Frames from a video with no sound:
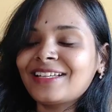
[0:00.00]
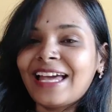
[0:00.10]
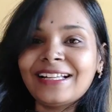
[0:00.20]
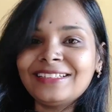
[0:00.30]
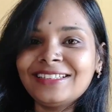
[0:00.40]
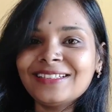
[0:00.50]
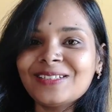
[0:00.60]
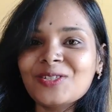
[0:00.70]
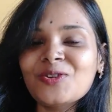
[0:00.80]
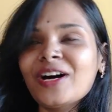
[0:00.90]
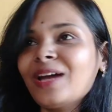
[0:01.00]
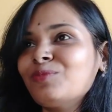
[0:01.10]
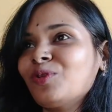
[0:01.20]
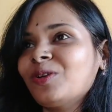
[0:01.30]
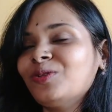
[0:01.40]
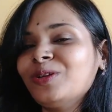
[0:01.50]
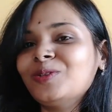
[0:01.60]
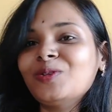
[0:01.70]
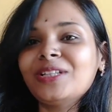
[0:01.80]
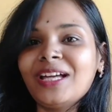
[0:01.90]
characters, so I am not going
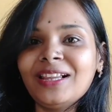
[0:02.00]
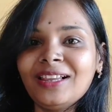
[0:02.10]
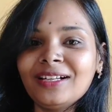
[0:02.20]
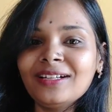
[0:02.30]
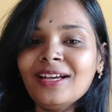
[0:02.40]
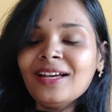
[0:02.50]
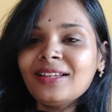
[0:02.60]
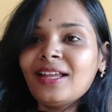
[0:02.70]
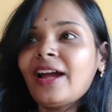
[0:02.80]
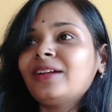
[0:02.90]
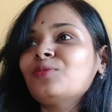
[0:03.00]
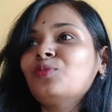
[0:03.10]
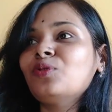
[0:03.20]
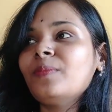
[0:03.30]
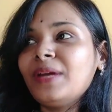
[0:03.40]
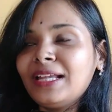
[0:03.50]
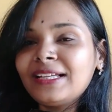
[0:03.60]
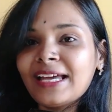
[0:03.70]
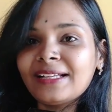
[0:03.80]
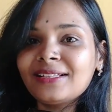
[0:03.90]
to tell that male
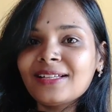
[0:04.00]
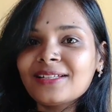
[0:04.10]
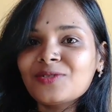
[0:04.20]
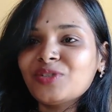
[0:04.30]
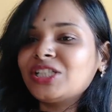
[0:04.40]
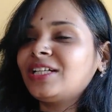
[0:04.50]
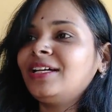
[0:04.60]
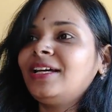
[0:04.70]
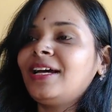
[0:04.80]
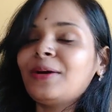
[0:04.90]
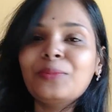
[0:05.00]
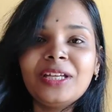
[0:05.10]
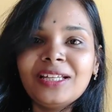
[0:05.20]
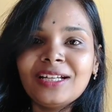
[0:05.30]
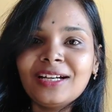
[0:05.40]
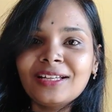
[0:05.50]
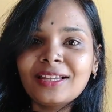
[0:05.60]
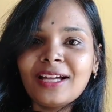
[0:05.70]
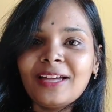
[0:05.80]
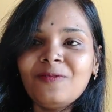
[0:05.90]
characters which come in her
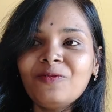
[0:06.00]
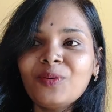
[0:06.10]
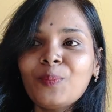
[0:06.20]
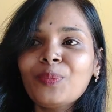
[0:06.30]
life